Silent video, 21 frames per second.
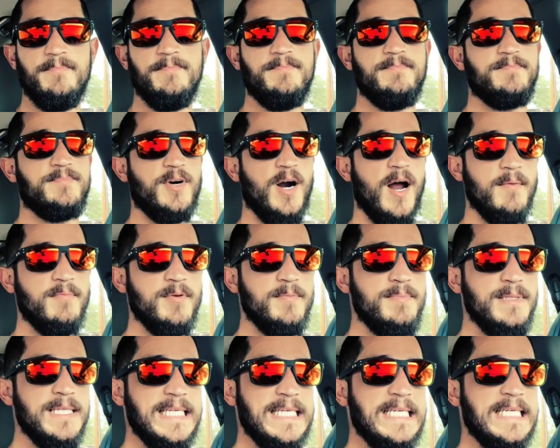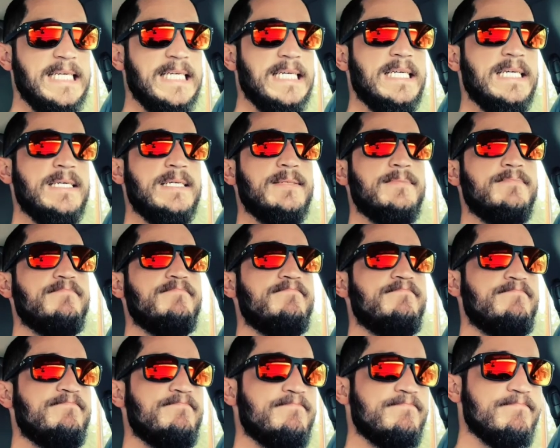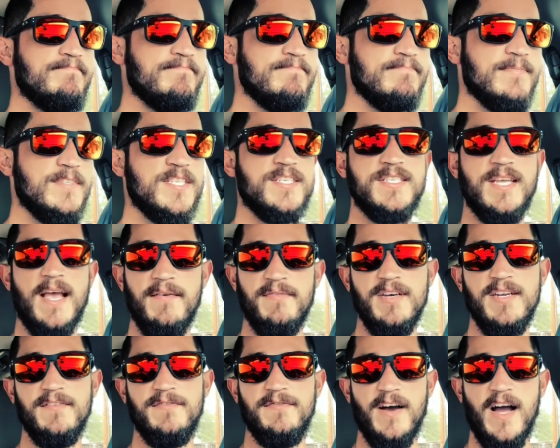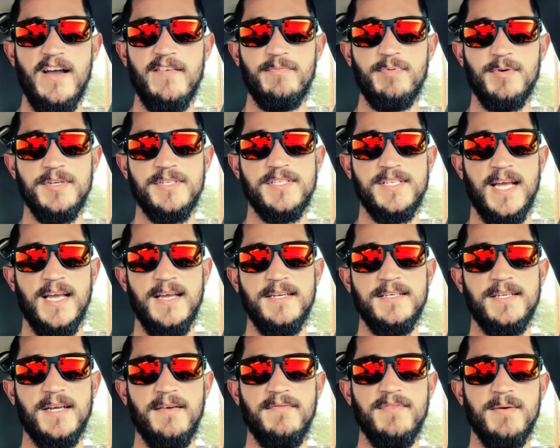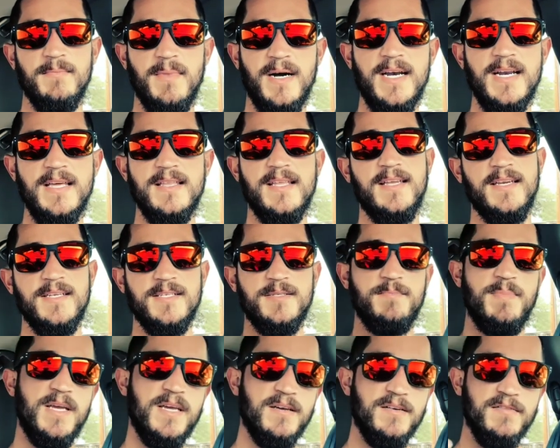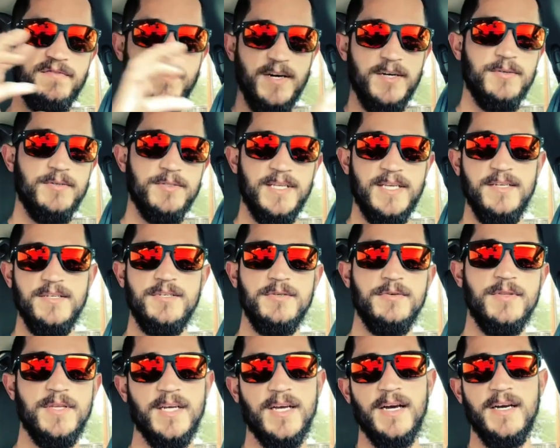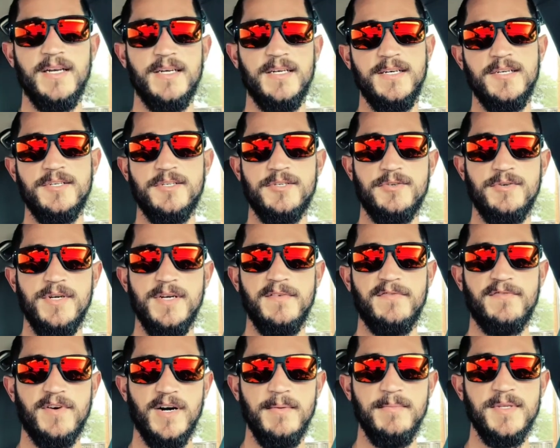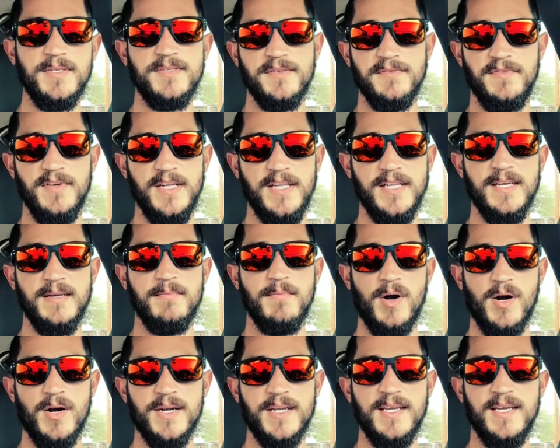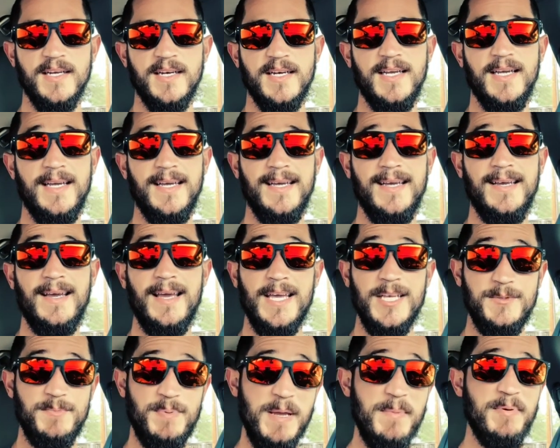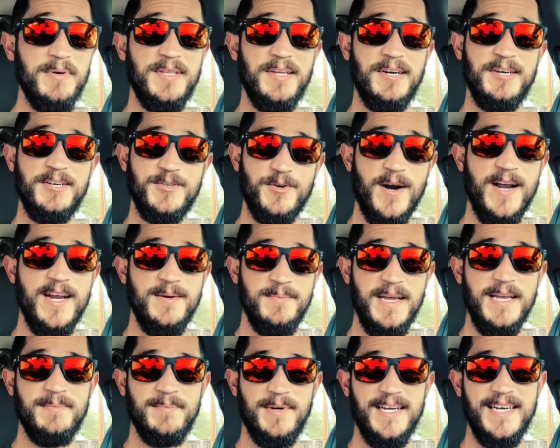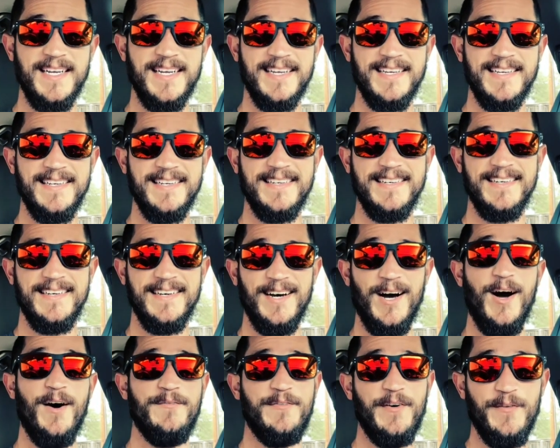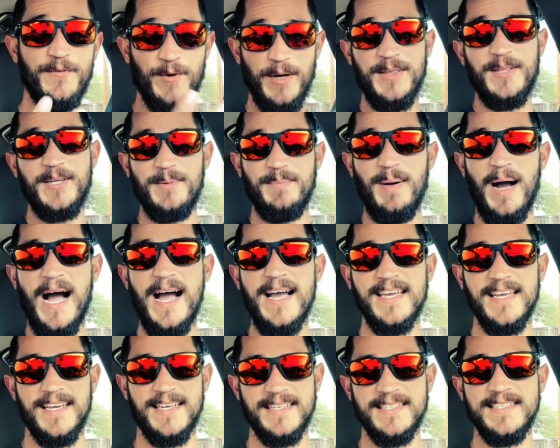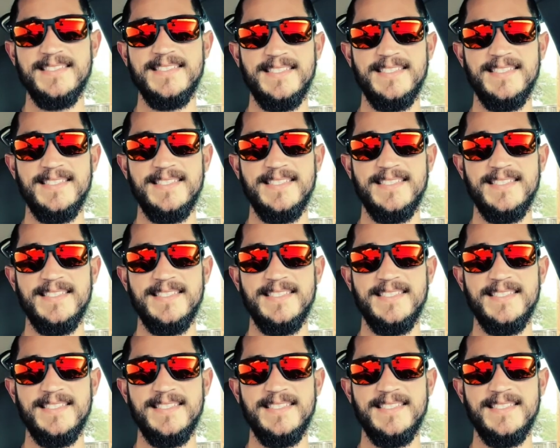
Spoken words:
probably 75% of the money that is being funneled into the gun industry from the civilian market is people that are trying to make money off of what they're buying.